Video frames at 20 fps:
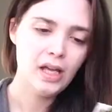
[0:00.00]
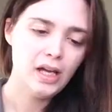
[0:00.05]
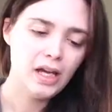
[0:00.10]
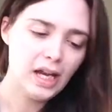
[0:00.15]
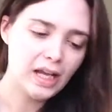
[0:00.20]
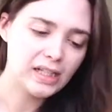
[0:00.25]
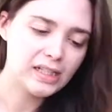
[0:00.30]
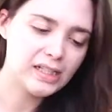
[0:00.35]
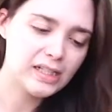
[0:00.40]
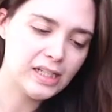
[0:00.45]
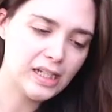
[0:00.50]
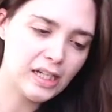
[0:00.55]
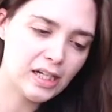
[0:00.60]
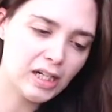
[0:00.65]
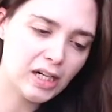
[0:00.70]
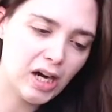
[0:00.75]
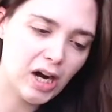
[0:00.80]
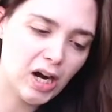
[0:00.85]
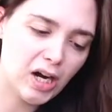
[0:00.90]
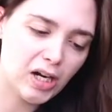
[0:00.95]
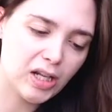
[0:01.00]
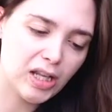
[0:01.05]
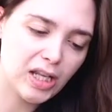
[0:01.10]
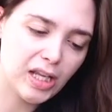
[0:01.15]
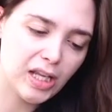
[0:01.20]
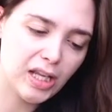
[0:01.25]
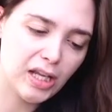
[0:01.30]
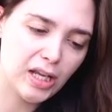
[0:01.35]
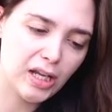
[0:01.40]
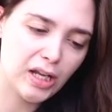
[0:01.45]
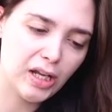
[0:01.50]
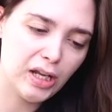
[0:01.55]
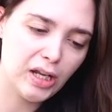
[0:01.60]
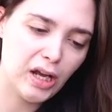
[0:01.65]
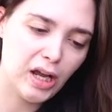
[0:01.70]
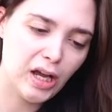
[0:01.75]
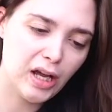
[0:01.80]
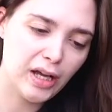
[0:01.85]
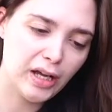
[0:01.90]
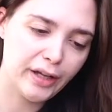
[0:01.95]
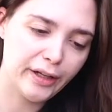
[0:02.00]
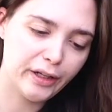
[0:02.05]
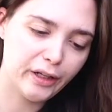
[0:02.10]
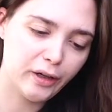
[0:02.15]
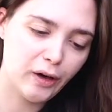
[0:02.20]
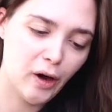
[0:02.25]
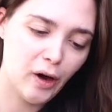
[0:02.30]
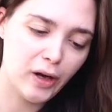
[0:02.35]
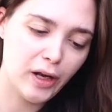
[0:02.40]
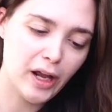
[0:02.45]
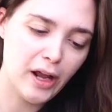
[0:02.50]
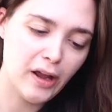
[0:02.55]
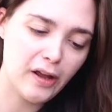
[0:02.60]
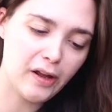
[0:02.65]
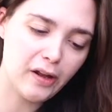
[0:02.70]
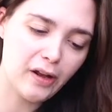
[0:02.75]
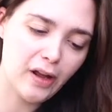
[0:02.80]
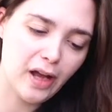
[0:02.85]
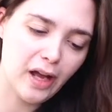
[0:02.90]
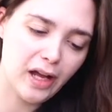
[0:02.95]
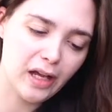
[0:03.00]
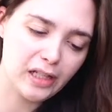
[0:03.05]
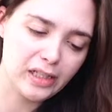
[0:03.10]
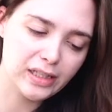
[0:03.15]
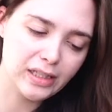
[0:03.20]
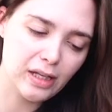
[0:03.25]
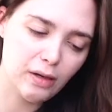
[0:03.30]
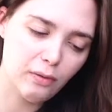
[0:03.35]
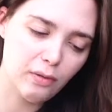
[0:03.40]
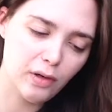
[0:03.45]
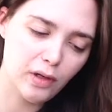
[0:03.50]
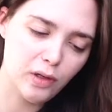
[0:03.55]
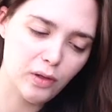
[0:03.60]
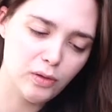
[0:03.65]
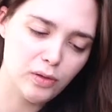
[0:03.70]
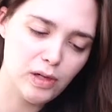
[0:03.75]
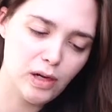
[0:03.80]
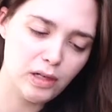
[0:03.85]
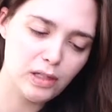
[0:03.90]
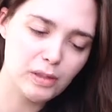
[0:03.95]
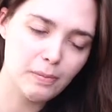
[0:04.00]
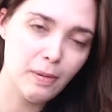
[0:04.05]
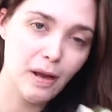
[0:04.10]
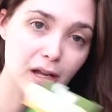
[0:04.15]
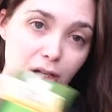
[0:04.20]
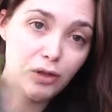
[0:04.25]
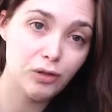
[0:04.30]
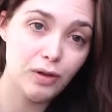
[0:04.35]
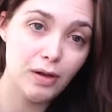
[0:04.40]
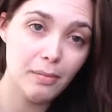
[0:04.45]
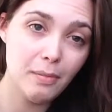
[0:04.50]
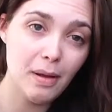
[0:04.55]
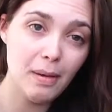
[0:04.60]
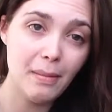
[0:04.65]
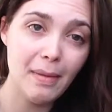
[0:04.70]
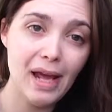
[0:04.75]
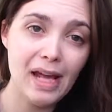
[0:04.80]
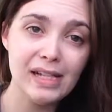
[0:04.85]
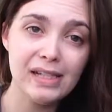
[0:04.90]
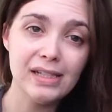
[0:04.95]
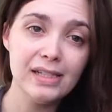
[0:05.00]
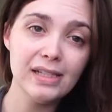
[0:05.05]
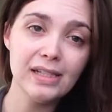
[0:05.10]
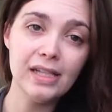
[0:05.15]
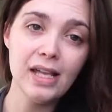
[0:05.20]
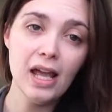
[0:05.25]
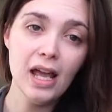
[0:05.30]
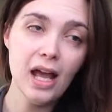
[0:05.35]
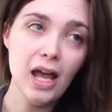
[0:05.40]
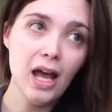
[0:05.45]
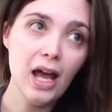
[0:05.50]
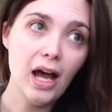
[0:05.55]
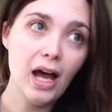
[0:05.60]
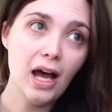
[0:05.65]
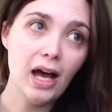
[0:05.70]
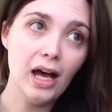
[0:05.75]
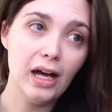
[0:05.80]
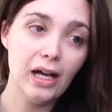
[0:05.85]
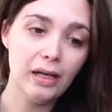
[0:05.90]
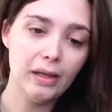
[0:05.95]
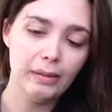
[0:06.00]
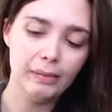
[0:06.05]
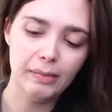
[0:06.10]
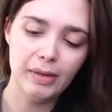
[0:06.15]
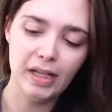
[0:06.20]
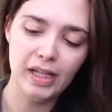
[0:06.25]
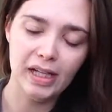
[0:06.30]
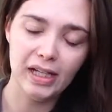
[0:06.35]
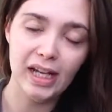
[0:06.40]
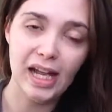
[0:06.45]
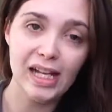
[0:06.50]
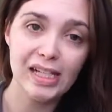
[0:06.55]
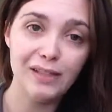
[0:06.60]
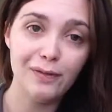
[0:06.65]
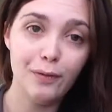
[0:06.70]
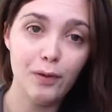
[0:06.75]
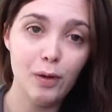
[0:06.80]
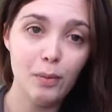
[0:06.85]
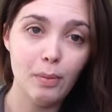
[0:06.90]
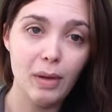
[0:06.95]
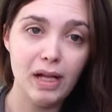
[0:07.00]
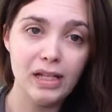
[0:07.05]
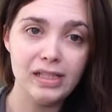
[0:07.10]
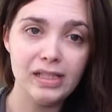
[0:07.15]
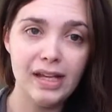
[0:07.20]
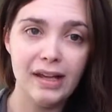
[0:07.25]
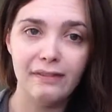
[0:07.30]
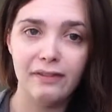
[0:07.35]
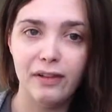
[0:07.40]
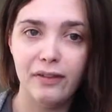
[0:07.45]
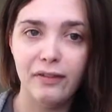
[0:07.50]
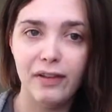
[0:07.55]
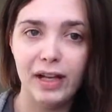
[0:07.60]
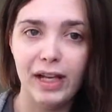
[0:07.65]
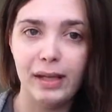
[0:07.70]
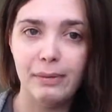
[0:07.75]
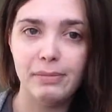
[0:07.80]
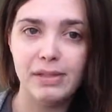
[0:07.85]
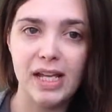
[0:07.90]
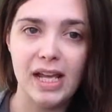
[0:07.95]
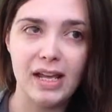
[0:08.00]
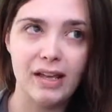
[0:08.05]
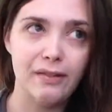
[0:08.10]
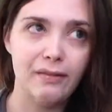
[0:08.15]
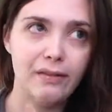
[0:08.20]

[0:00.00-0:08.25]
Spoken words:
Next here are the Garnier Skin Renew Dark Spot Treatment Masks. In the last few months, I've developed a